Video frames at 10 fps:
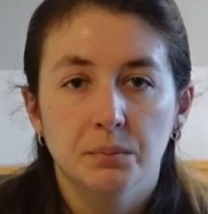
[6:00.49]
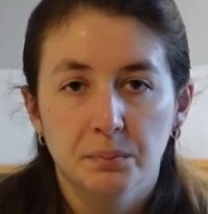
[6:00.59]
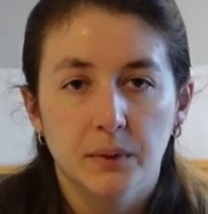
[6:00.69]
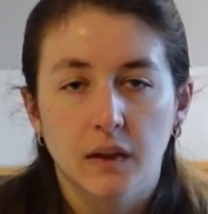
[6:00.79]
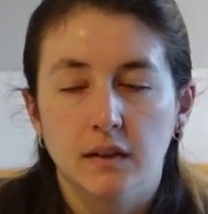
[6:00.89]

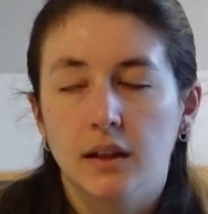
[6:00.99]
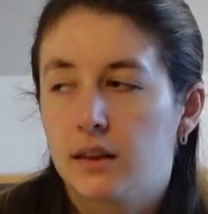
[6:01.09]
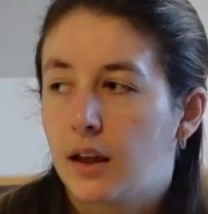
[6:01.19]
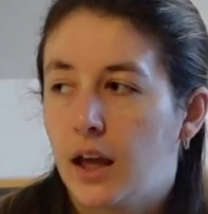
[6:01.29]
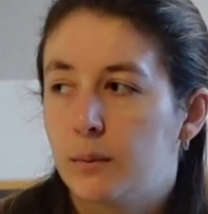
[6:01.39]
besides like
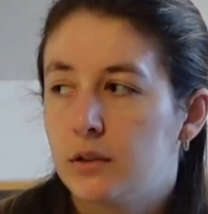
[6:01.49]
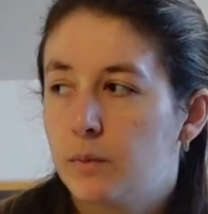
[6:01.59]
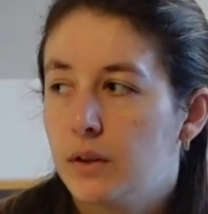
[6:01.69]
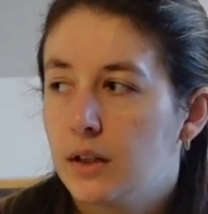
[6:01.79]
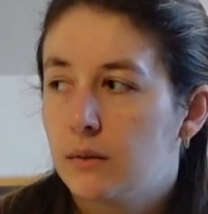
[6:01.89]
the camels,
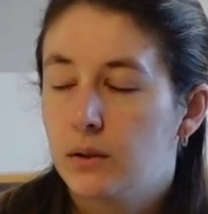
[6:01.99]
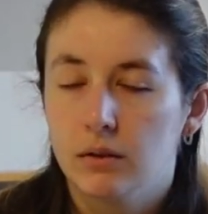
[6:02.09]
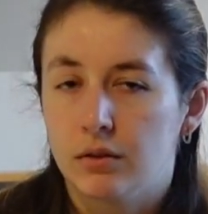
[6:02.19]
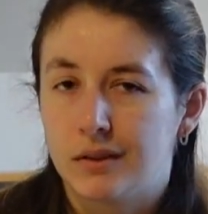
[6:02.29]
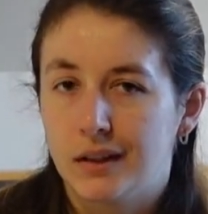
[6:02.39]
but like
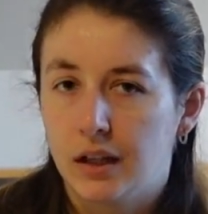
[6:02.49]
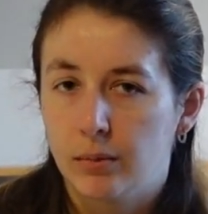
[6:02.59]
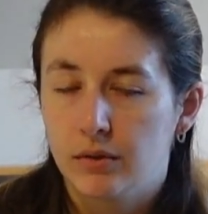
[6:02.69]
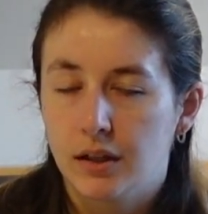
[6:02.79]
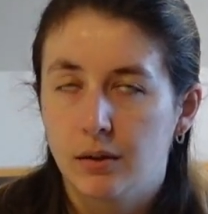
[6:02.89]
you could see
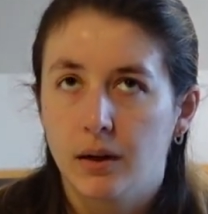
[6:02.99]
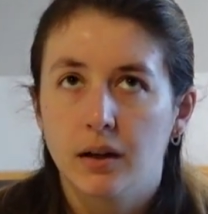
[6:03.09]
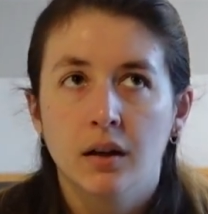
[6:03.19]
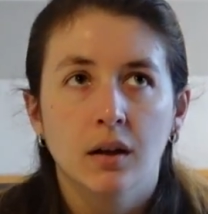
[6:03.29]
camels anywhere.